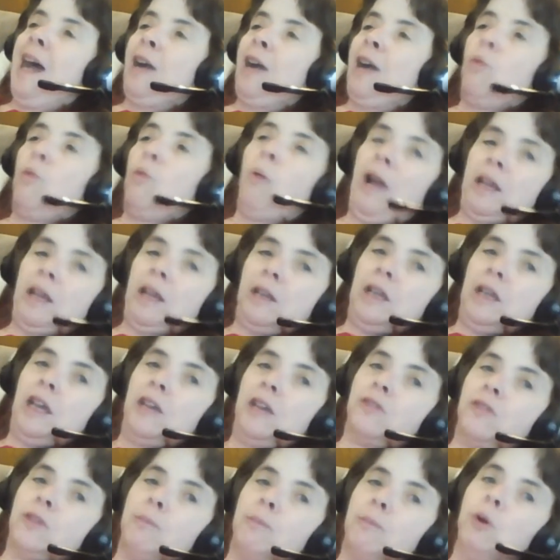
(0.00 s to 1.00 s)
not quite
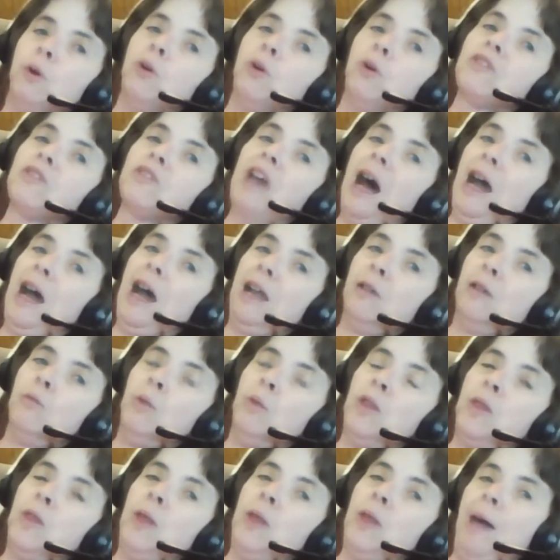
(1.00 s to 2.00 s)
hit the bullseye
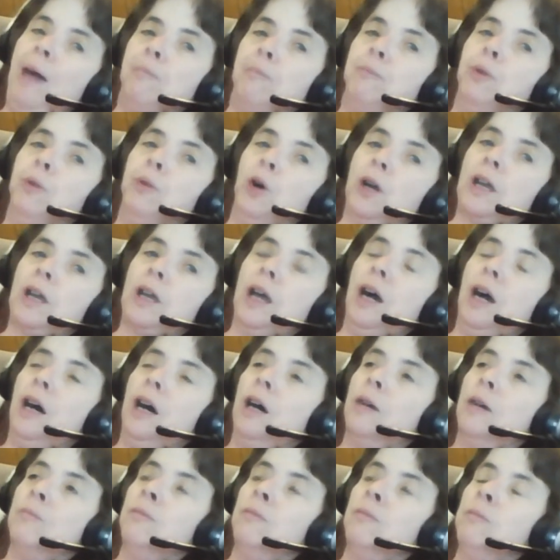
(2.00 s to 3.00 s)
with that book
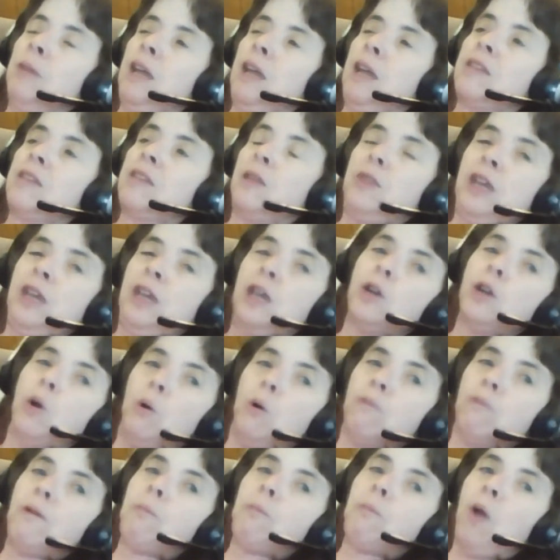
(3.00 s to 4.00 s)
because I think it
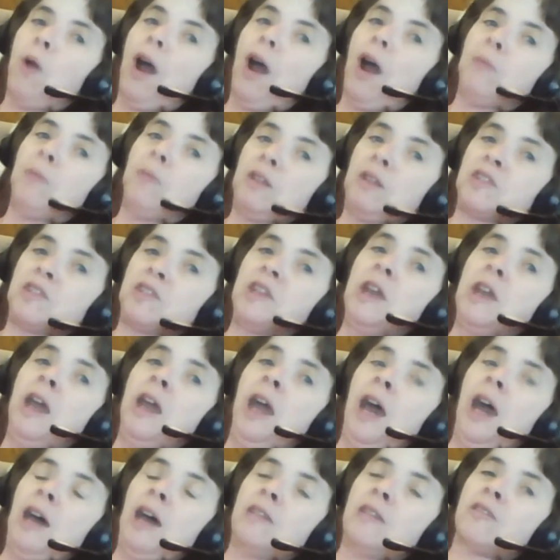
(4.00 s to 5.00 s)
overpromised
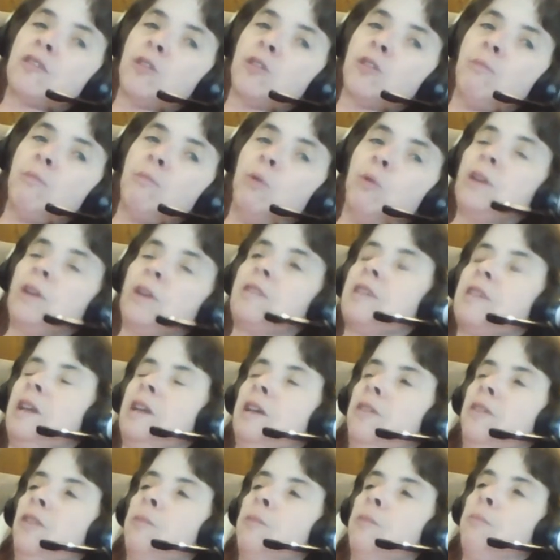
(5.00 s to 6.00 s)
at certain points
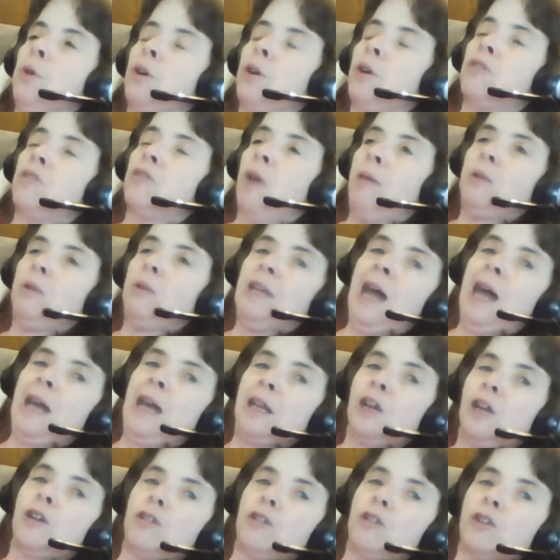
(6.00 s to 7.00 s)
in the book. So I would
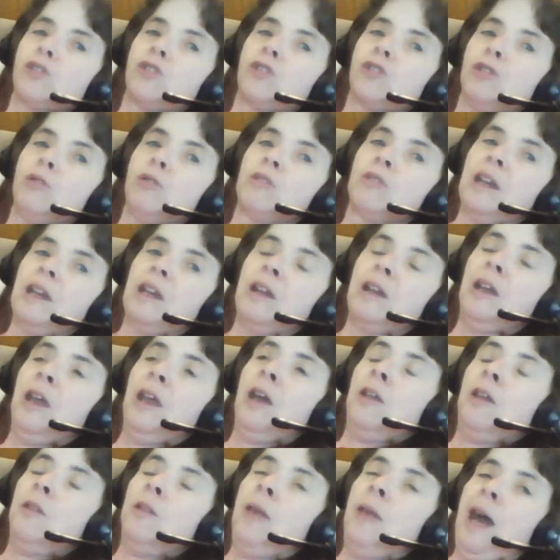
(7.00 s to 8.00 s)
not encourage using
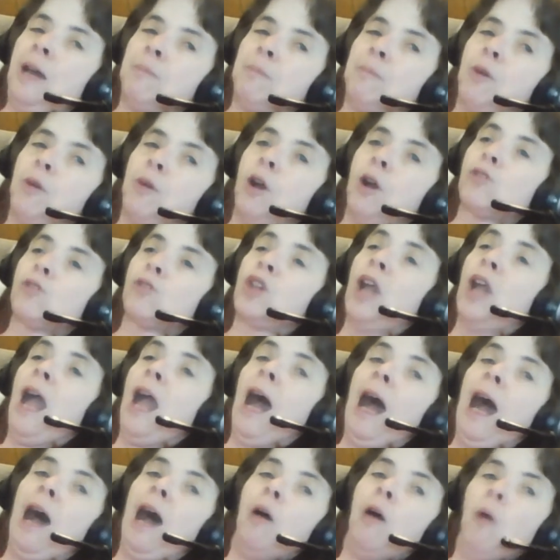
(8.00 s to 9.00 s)
that approach.
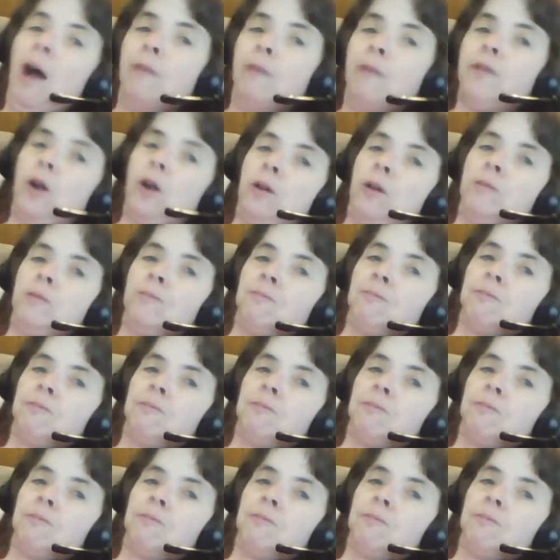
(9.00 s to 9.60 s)
However,